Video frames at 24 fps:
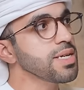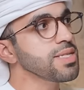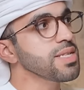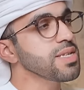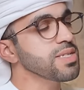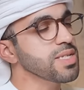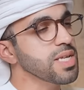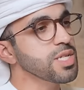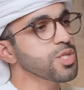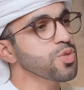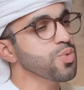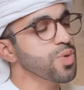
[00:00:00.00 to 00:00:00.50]

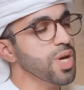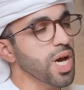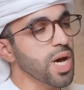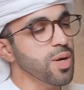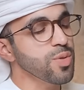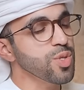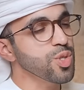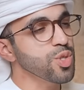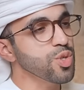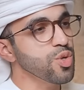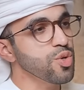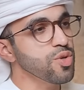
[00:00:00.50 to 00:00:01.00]
In a sense, we
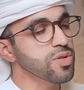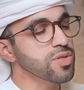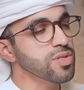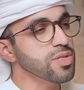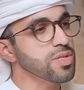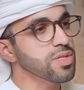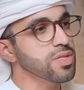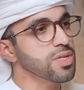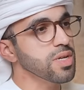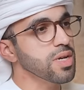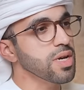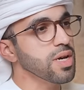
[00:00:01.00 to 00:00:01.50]

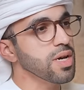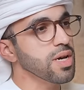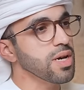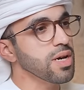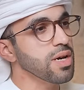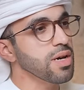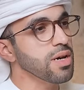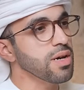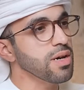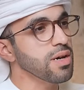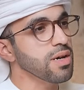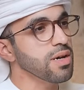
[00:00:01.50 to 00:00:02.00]
outsource
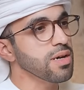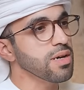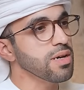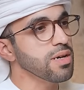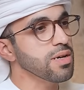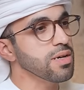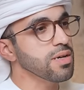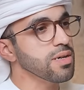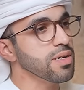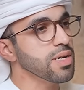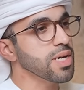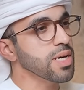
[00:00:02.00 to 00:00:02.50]

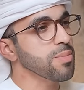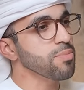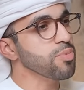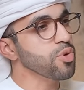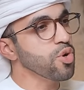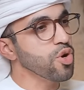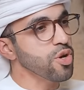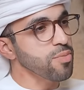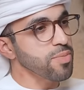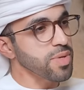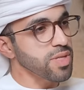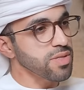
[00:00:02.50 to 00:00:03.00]
uh,
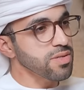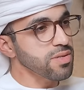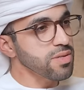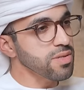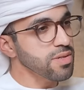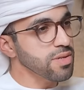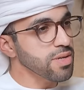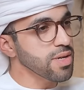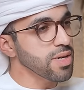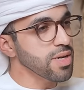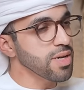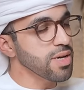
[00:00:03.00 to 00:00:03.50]

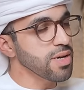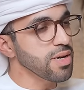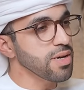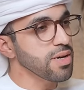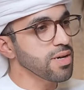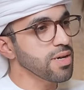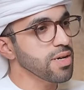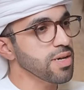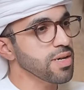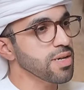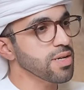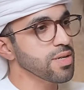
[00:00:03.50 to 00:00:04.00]
employment. Yes.
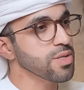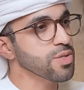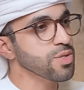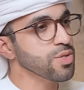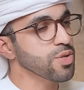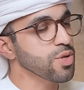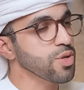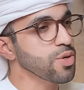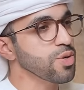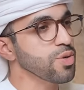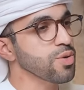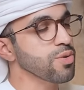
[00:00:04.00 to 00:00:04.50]
Uh,
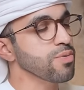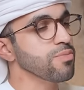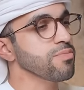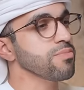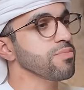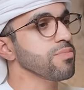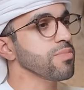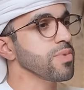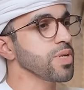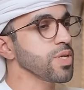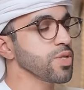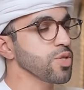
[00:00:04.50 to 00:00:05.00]
so,
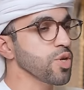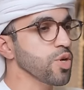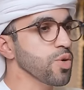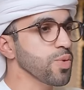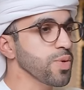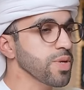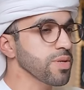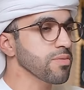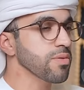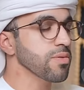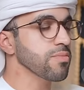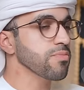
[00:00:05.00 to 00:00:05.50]
you
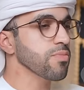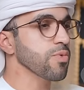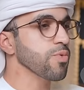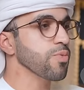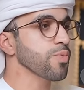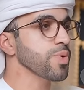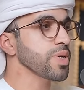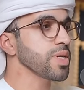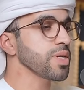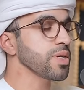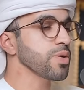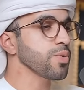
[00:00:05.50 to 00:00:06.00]
know, it, it,
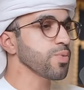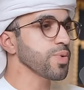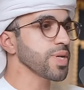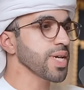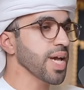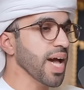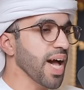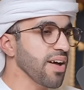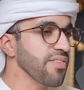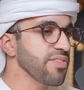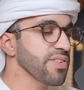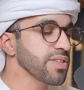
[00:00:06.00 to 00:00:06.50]
we,
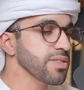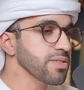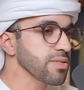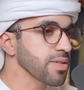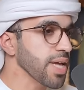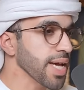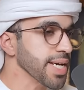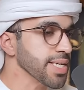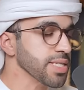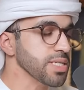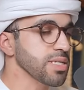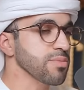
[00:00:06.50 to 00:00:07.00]
we have
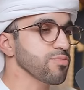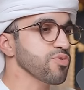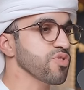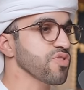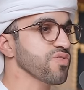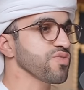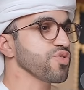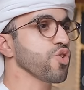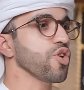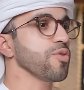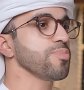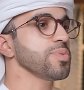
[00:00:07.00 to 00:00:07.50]
an X number
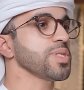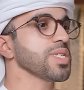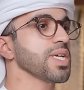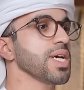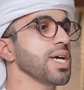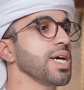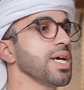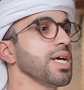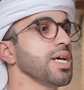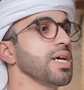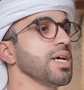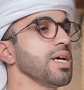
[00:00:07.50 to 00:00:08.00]
of jobs
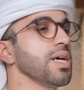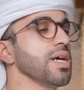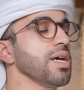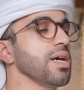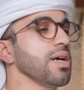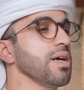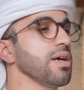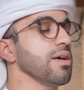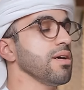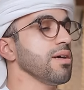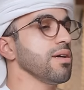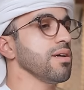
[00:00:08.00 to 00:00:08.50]

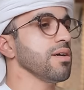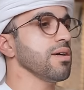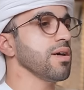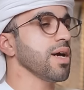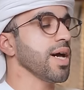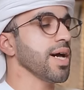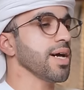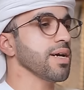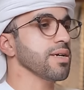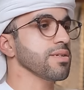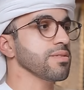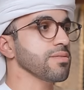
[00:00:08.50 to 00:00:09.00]

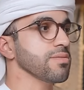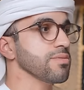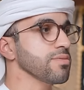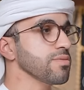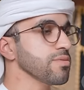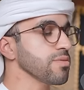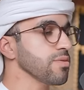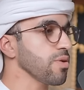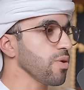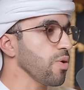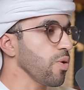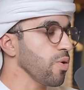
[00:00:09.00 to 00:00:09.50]
uh,
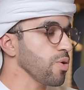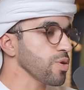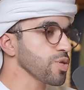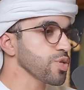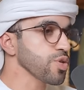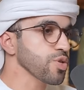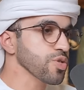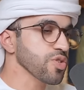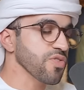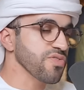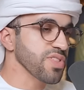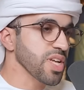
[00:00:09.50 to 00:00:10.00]
and all
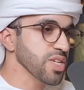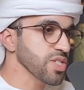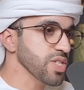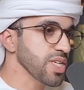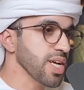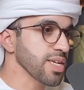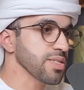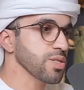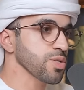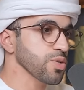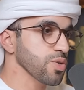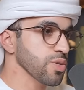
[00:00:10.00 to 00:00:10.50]
sorts of
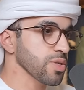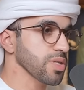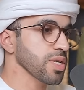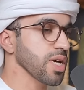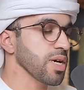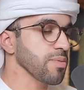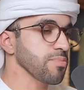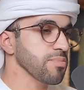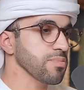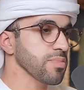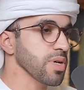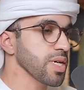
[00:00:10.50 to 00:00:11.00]
nationalities could
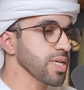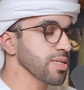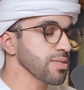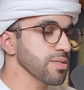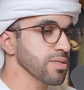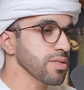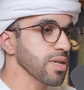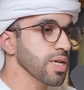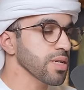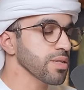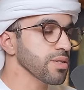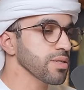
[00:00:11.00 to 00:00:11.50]
come
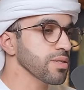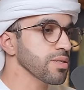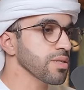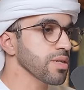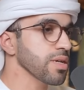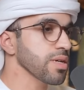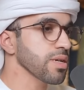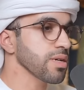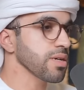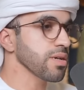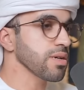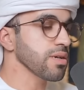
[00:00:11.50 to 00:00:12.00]
and,
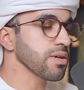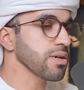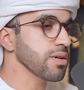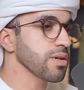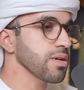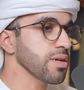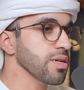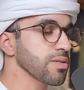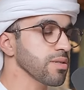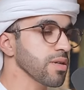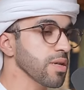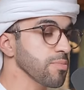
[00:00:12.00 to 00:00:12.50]
and,
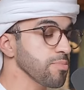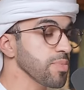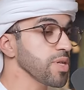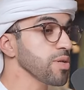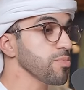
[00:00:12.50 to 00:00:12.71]
uh, and,